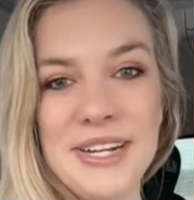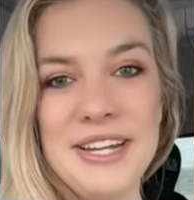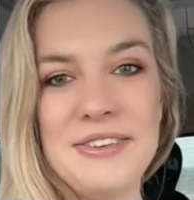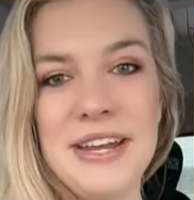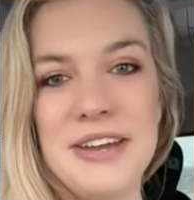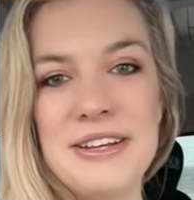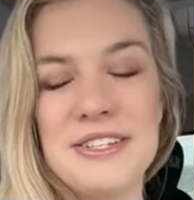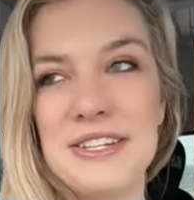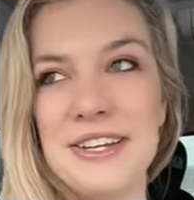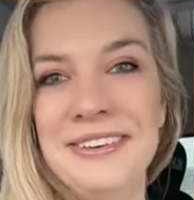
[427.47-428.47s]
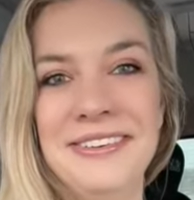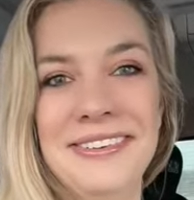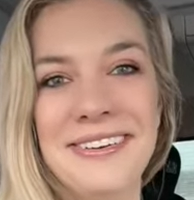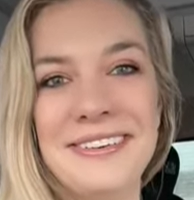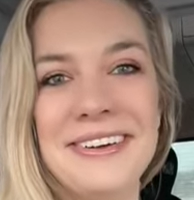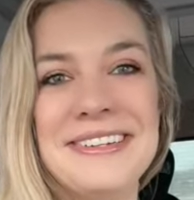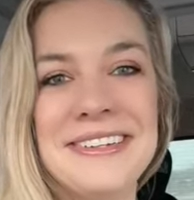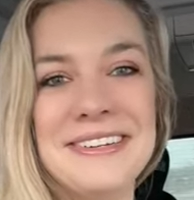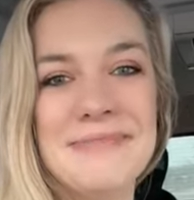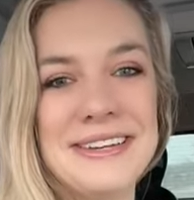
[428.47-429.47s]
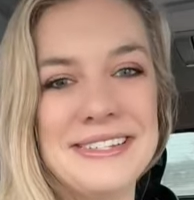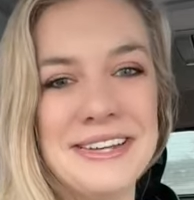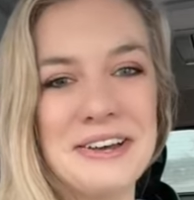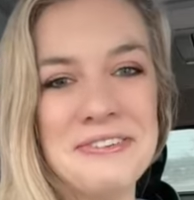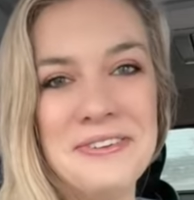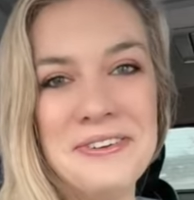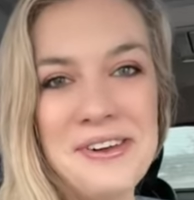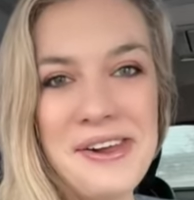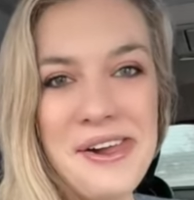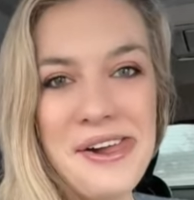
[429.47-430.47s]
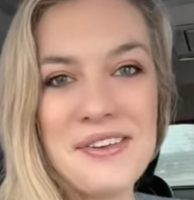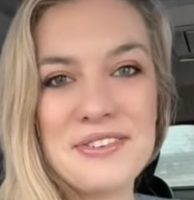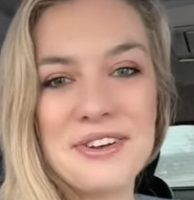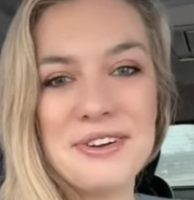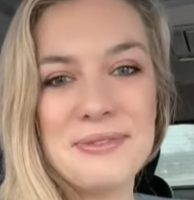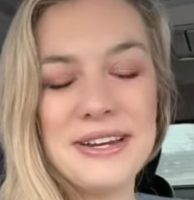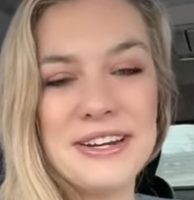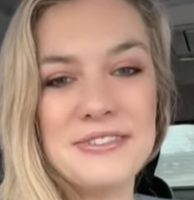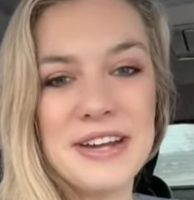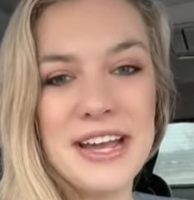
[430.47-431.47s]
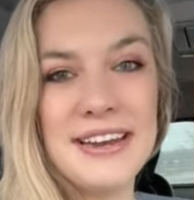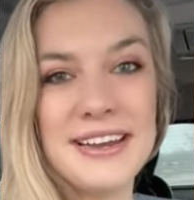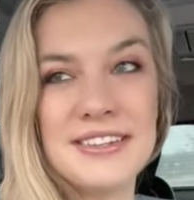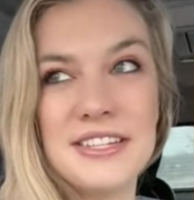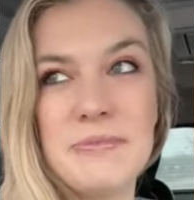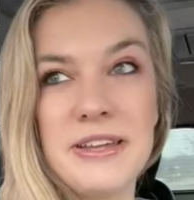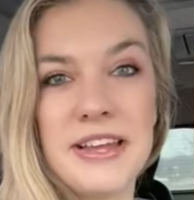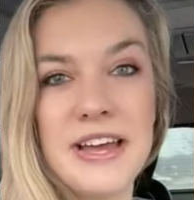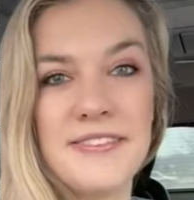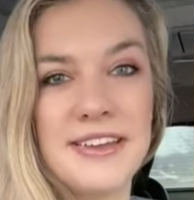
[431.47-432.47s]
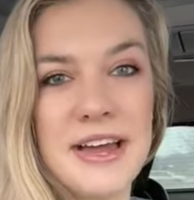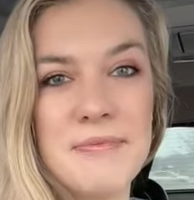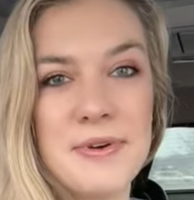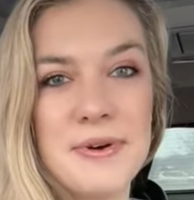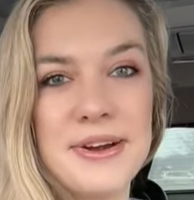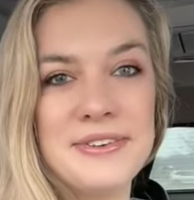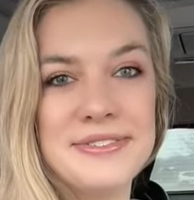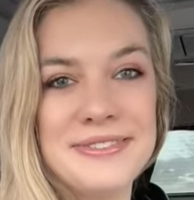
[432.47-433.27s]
I don't know what to do. I don't know what to do for myself. Kind of weird, right? I guess I'll be live a lot more.